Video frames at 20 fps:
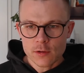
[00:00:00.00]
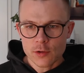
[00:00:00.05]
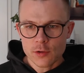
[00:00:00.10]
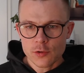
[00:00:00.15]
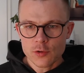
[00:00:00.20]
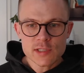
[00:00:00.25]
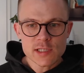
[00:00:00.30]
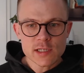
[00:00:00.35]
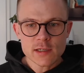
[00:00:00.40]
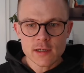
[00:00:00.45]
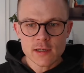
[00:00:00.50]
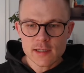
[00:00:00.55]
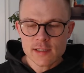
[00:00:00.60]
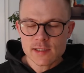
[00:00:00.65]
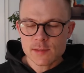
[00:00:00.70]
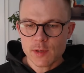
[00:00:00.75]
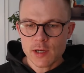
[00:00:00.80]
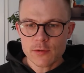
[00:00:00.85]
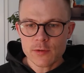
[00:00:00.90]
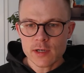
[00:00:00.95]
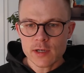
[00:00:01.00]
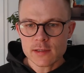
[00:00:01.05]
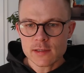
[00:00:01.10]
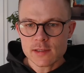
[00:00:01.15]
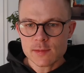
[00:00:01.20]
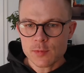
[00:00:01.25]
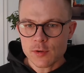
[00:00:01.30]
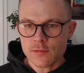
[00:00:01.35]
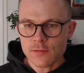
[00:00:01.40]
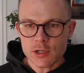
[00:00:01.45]
user
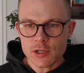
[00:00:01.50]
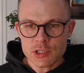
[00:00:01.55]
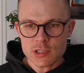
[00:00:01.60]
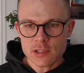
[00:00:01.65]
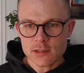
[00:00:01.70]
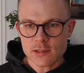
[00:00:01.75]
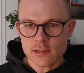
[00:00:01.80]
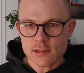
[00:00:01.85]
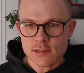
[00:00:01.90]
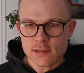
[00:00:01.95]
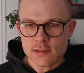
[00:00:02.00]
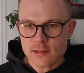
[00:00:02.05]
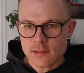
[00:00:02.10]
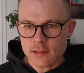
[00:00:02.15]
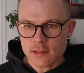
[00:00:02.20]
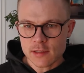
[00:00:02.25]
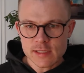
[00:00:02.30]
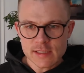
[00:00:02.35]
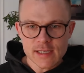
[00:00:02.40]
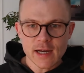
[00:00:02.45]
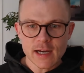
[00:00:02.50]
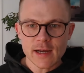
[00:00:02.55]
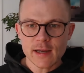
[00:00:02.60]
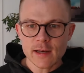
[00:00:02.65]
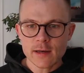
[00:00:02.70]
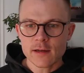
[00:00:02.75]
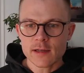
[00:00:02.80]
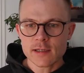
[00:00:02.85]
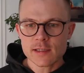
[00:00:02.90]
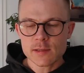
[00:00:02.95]
experience professionals,
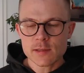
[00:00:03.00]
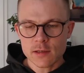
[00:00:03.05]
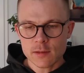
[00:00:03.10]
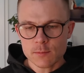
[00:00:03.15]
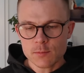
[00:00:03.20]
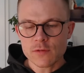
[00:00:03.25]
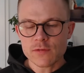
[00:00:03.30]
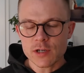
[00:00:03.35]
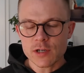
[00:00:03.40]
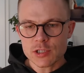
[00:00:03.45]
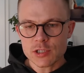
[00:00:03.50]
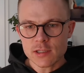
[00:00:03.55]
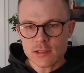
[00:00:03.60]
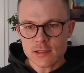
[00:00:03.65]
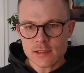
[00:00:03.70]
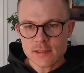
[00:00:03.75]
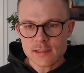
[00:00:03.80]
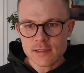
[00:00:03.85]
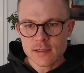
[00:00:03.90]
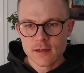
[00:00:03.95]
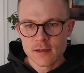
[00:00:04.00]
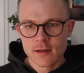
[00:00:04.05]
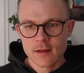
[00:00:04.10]
design professionals,